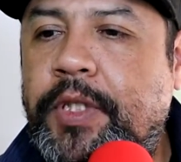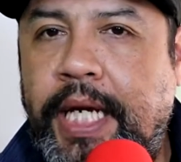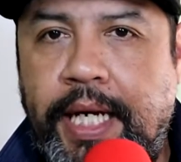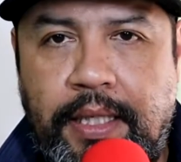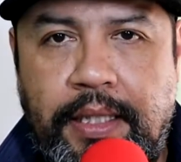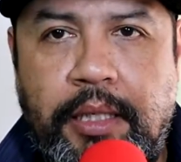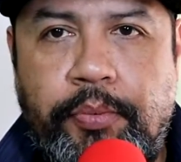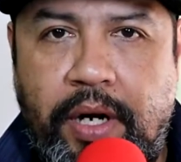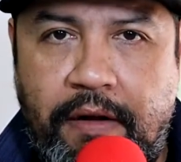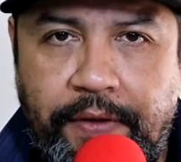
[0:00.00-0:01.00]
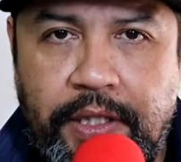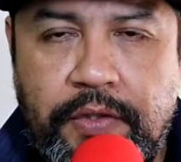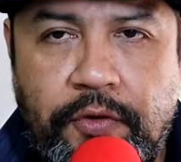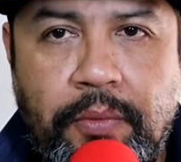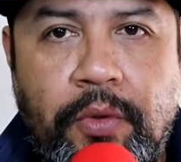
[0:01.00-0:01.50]
take the
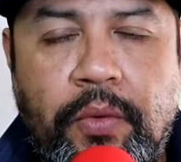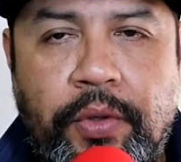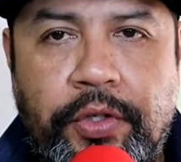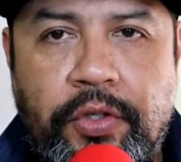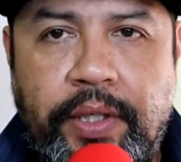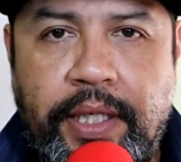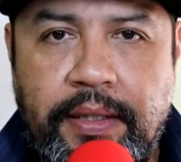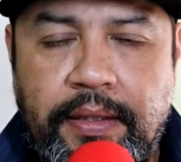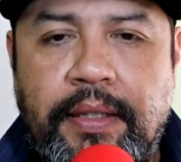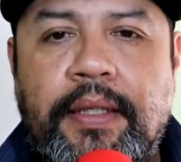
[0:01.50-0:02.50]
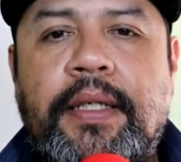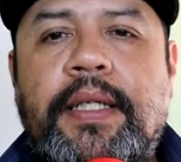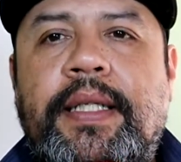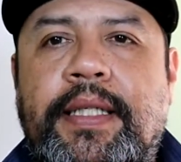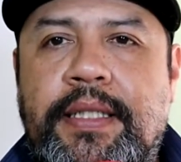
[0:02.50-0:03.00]
profits from what we're doing,
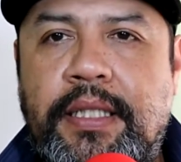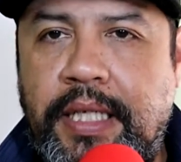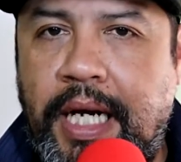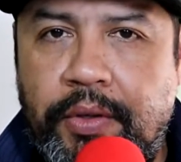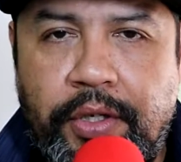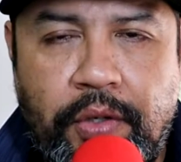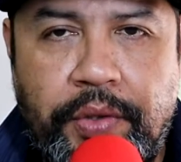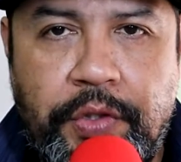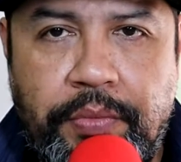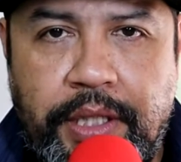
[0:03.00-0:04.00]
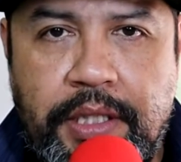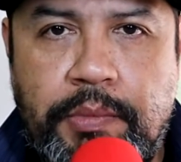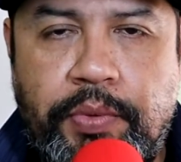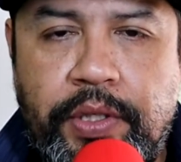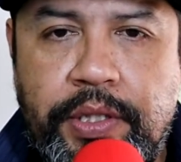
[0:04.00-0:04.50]
this is how they're going to be
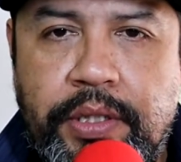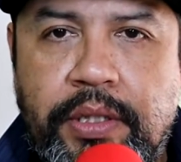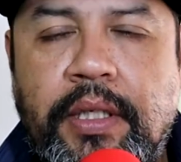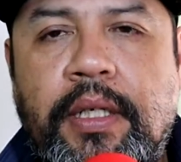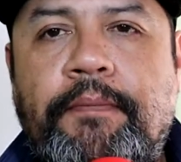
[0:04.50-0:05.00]
dispersed.